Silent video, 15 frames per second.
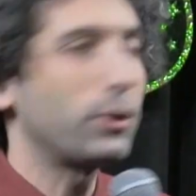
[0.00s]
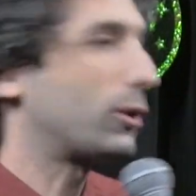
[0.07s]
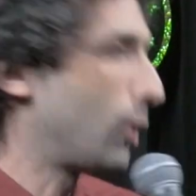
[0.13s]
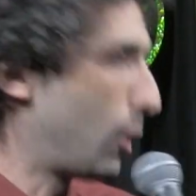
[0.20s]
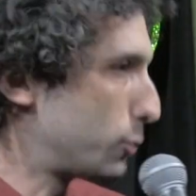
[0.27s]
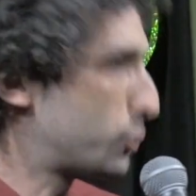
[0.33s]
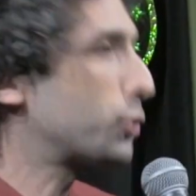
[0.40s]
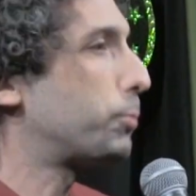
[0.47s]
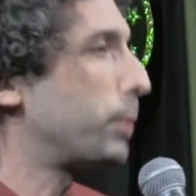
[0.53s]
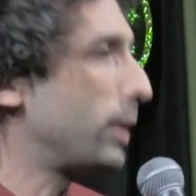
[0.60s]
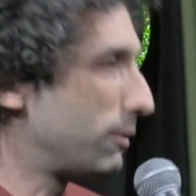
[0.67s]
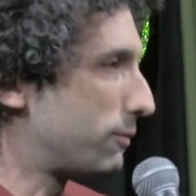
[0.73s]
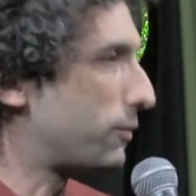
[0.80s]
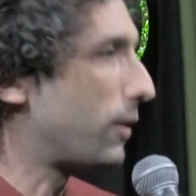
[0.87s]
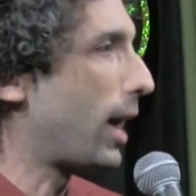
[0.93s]
The coach is
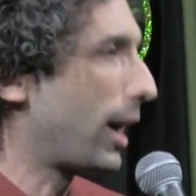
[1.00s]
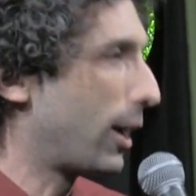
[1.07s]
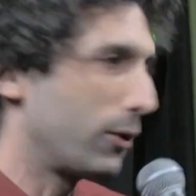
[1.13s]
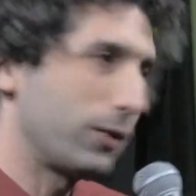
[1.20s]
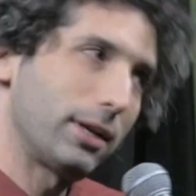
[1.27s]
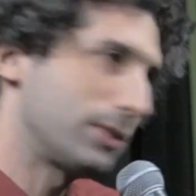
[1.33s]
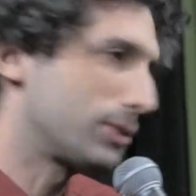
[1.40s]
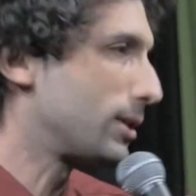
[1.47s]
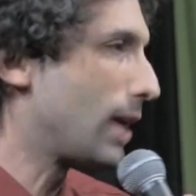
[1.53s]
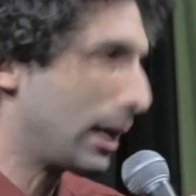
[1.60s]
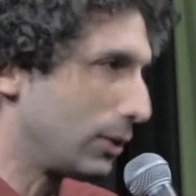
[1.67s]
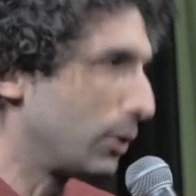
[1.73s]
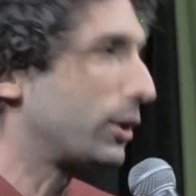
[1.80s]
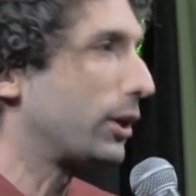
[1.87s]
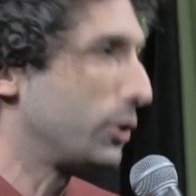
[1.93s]
being fired. It's
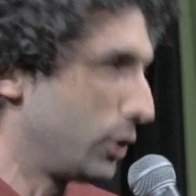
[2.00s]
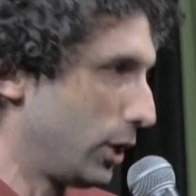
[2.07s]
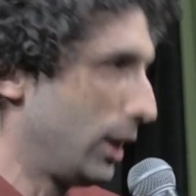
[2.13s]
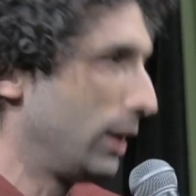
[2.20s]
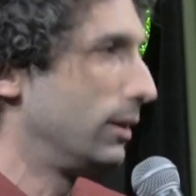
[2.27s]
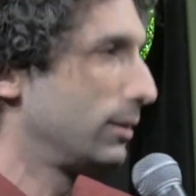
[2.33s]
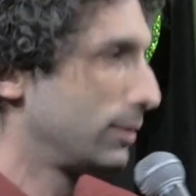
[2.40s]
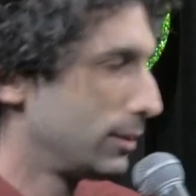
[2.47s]
not looking good.